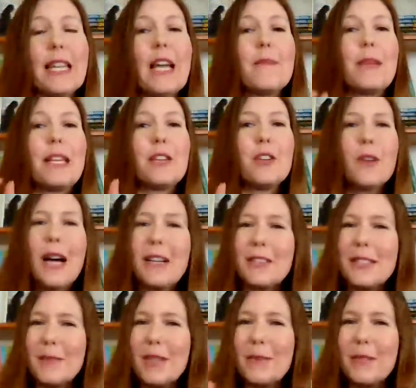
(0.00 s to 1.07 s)
I mean, you know how
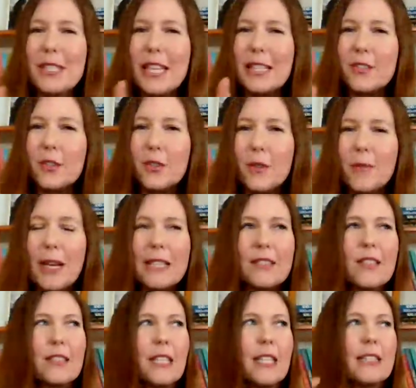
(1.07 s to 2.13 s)
sometimes kids are doing
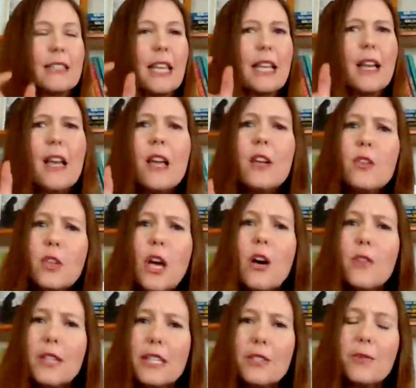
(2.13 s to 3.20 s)
puzzles and it's like,
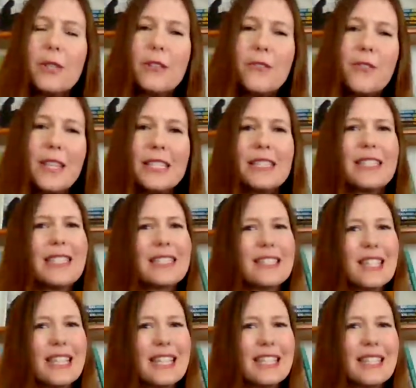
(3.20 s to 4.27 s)
no, this one fits, and it's
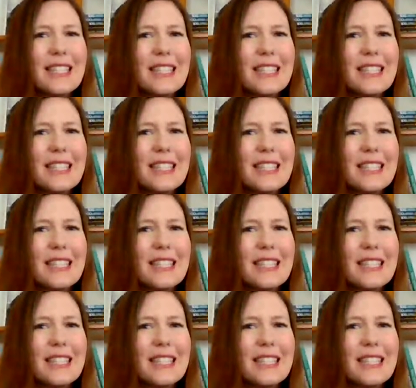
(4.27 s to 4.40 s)
like,